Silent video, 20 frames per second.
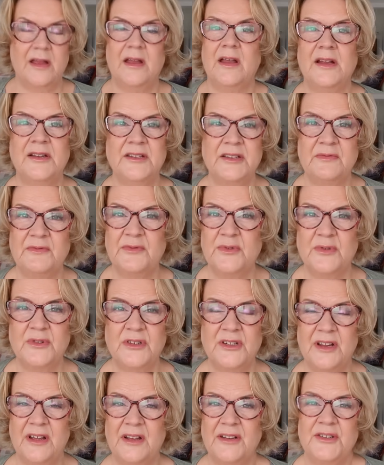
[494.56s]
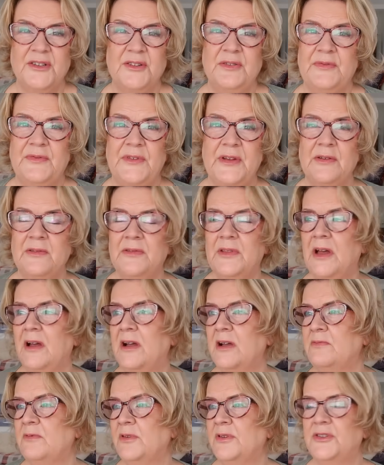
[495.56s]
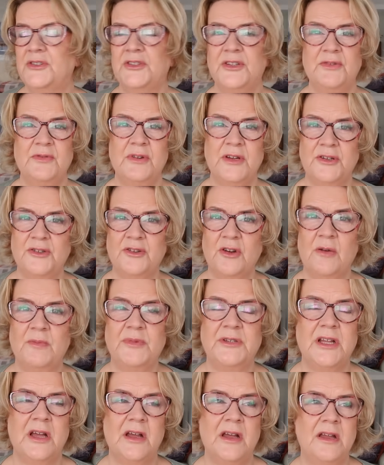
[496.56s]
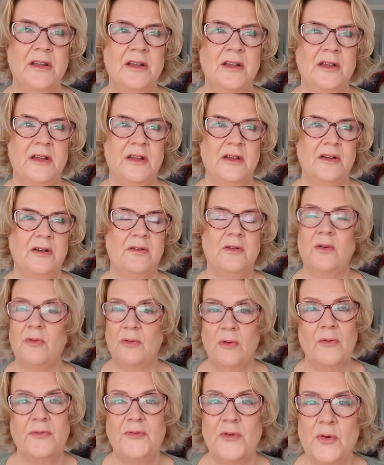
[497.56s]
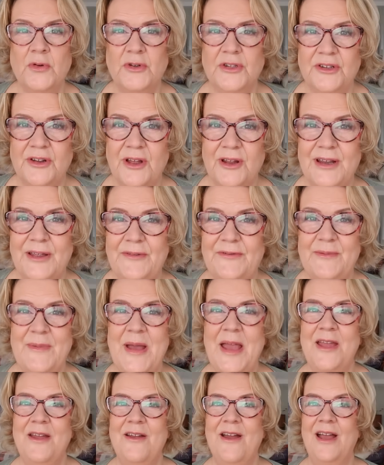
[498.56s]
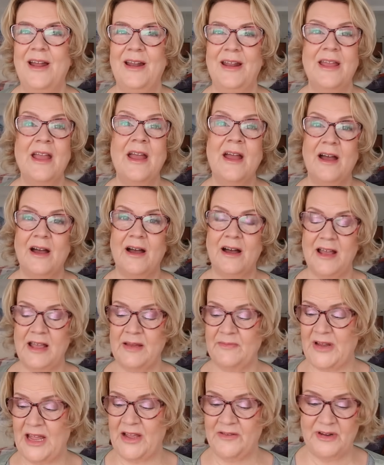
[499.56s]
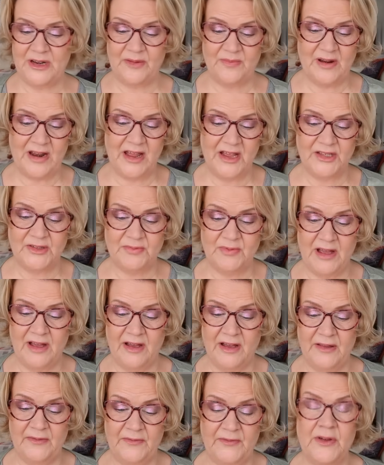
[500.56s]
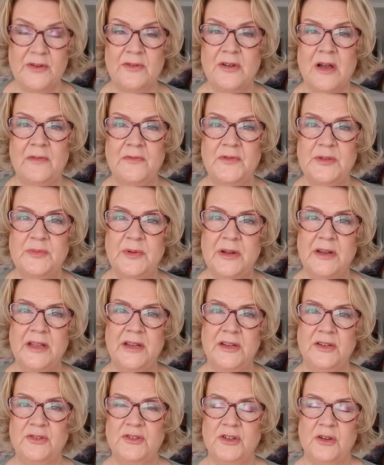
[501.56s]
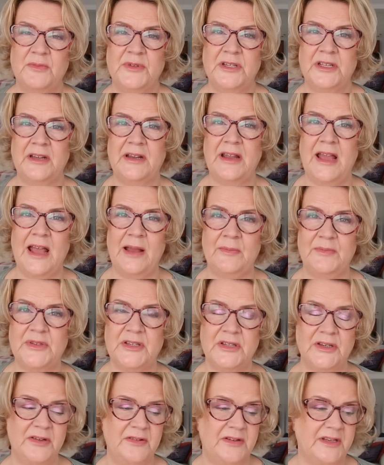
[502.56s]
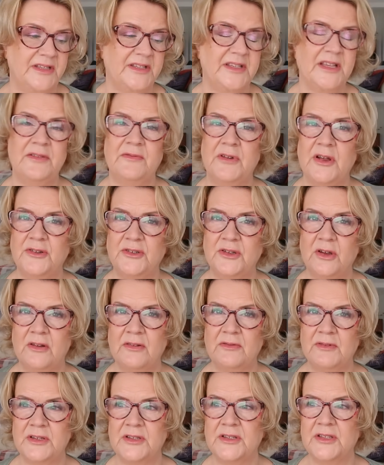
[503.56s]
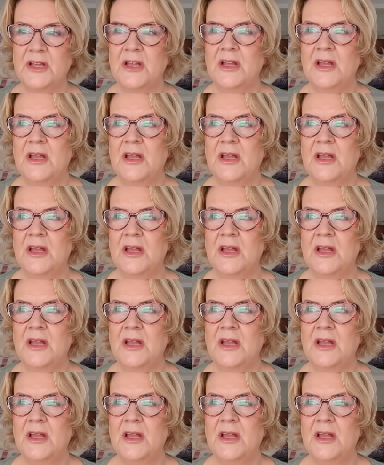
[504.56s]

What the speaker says: And unfortunately, I do feel that I want to adopt or fortunately for me, really, I am now in a place where I feel comfortable in adopting an absolutely zero tolerance